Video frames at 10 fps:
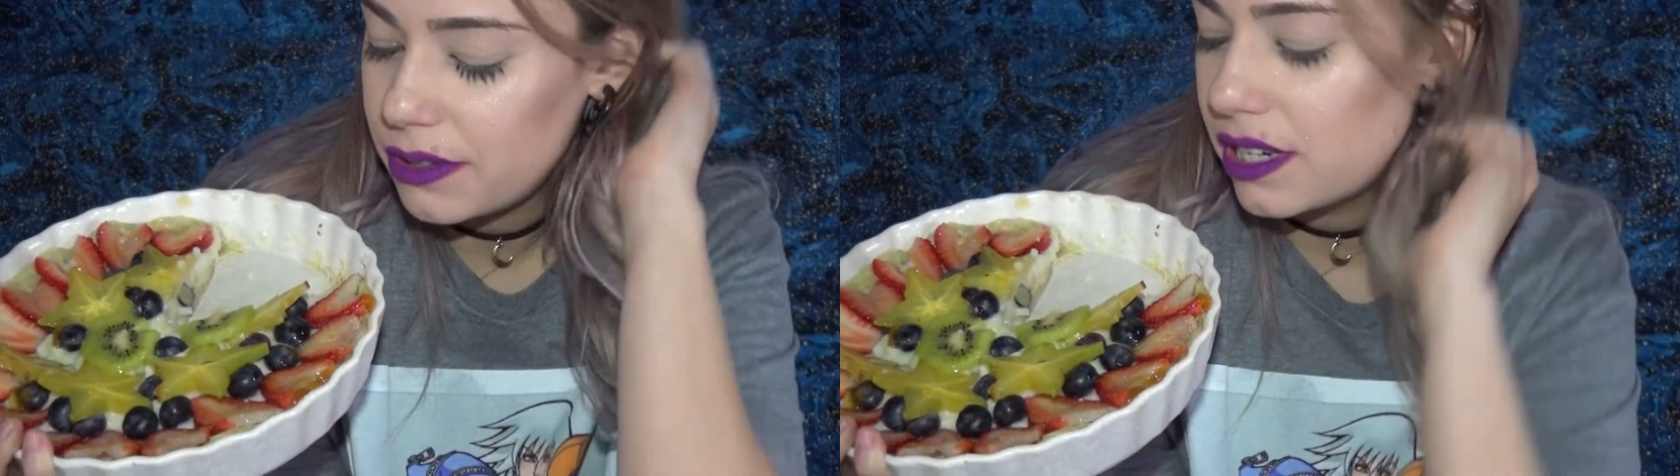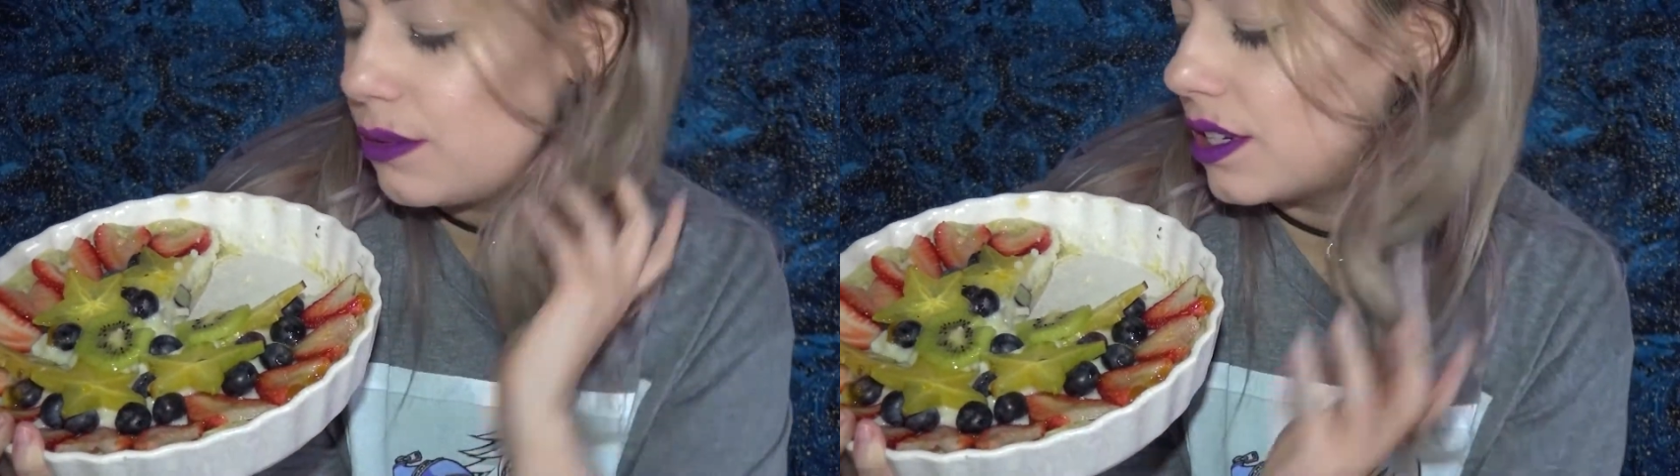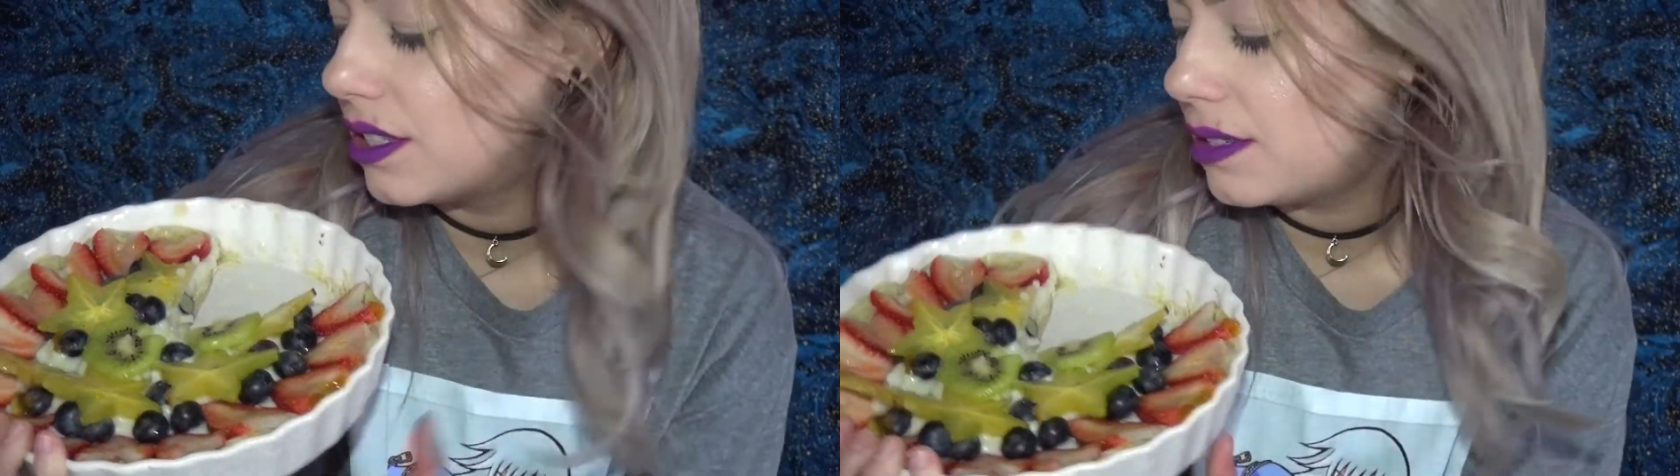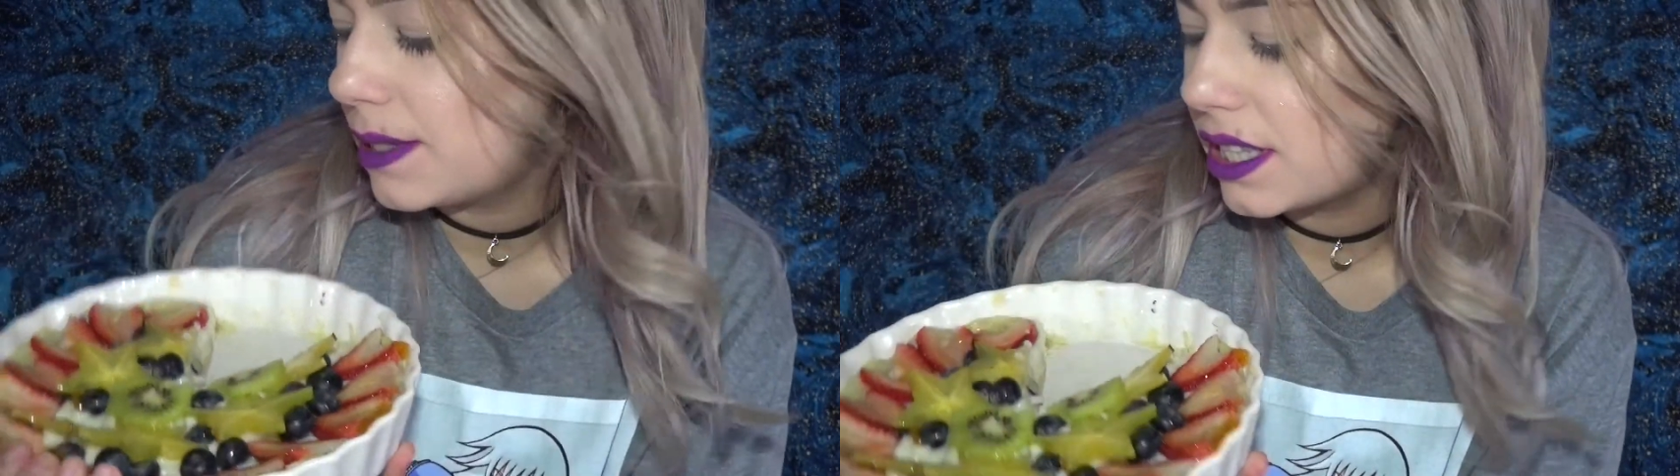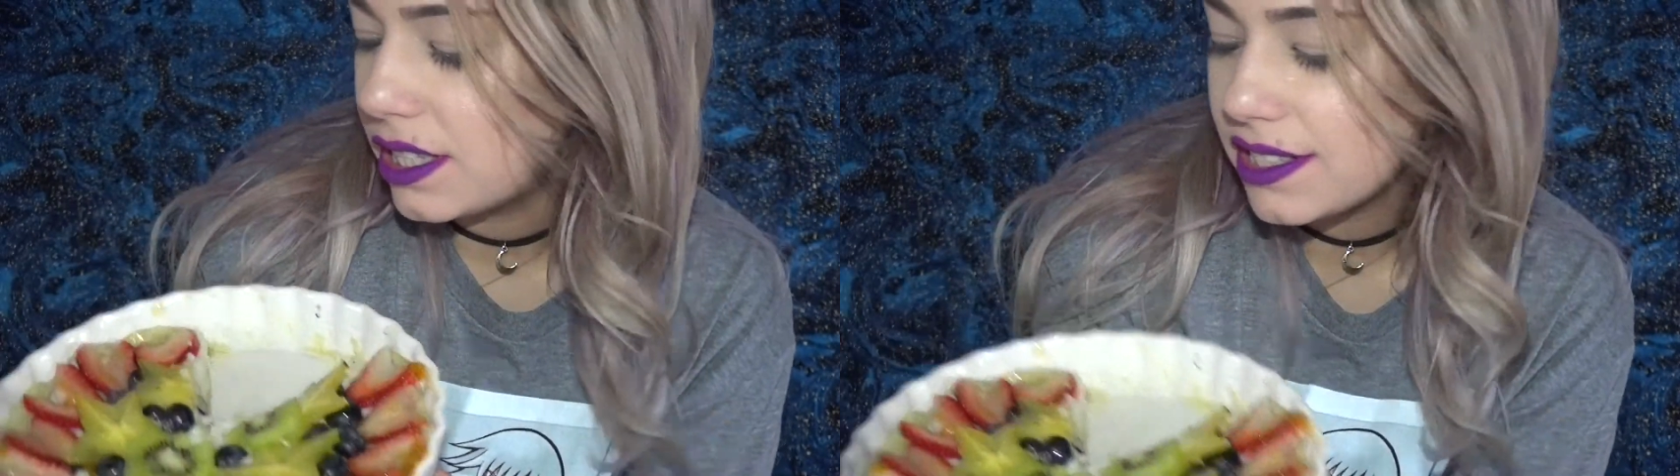when I wanted to
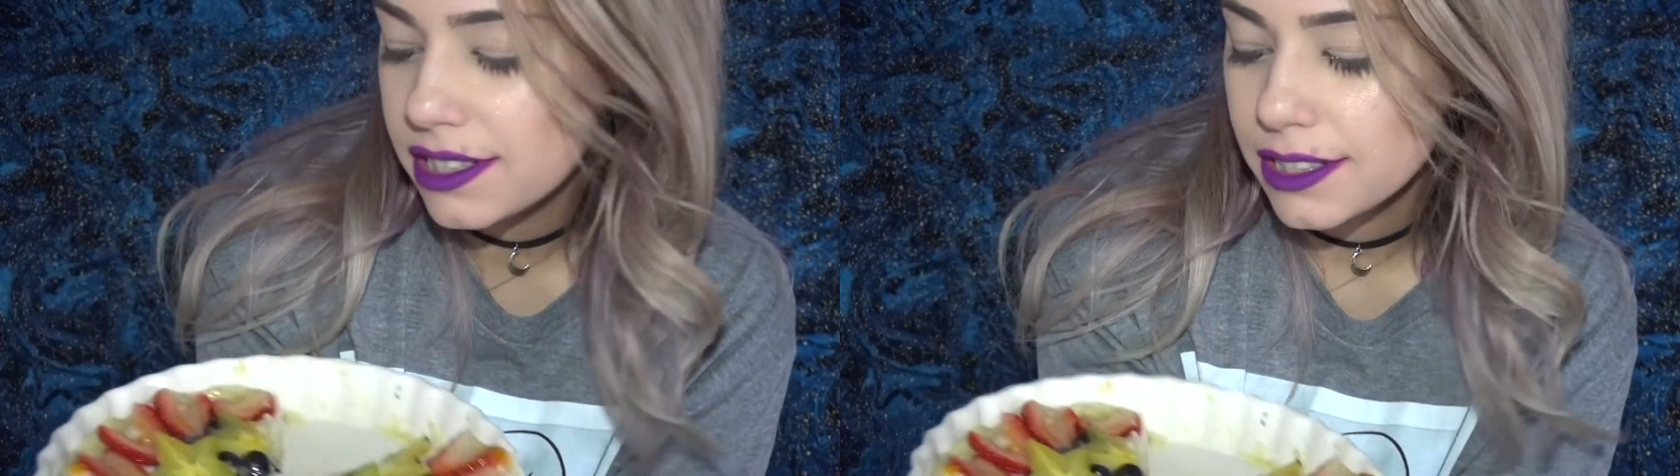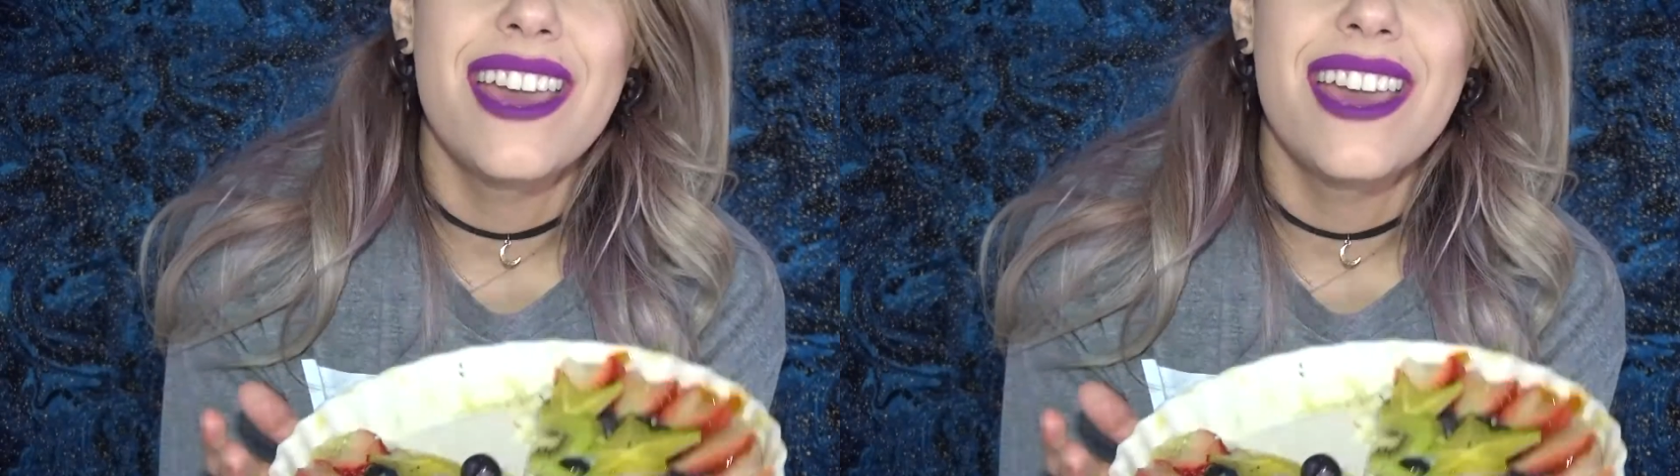make this.